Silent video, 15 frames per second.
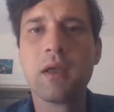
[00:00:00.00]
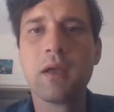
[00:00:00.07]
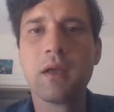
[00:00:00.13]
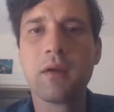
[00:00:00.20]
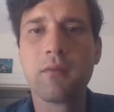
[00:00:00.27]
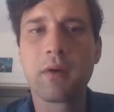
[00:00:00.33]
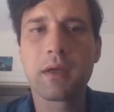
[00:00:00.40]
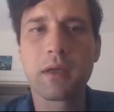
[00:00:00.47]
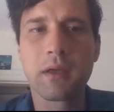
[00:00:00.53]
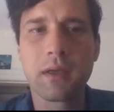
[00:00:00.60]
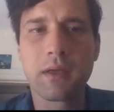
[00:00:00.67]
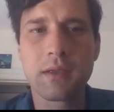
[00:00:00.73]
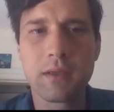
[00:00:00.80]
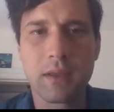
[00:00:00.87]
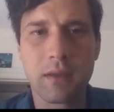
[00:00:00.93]
He
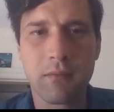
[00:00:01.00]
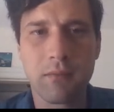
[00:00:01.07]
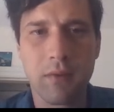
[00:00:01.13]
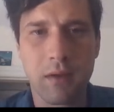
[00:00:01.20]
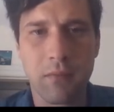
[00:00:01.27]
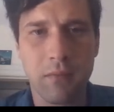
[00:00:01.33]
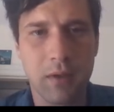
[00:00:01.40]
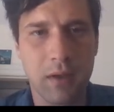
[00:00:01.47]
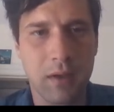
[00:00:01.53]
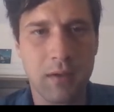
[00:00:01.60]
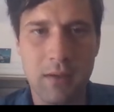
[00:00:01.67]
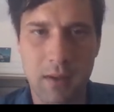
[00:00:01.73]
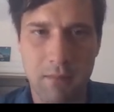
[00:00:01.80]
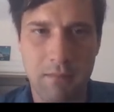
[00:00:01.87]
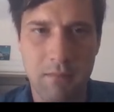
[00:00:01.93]
recognizes that right away.
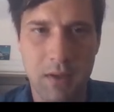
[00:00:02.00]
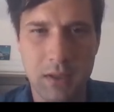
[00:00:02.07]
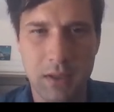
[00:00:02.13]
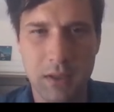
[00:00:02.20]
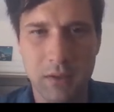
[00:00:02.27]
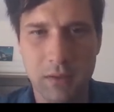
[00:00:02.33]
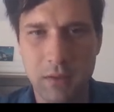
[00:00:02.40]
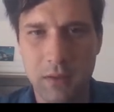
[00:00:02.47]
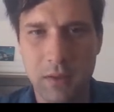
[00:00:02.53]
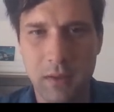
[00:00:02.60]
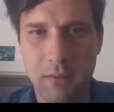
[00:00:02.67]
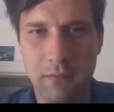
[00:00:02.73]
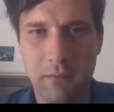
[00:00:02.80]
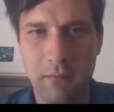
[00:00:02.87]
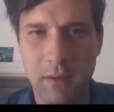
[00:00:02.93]
That meant she could
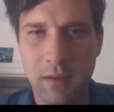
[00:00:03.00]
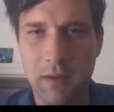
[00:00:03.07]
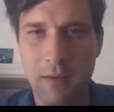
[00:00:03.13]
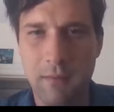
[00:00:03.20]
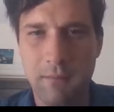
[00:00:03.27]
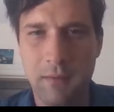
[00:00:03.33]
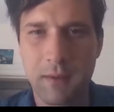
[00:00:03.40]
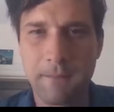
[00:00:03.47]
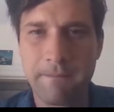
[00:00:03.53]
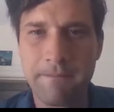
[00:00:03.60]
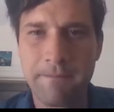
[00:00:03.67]
not have forgotten me.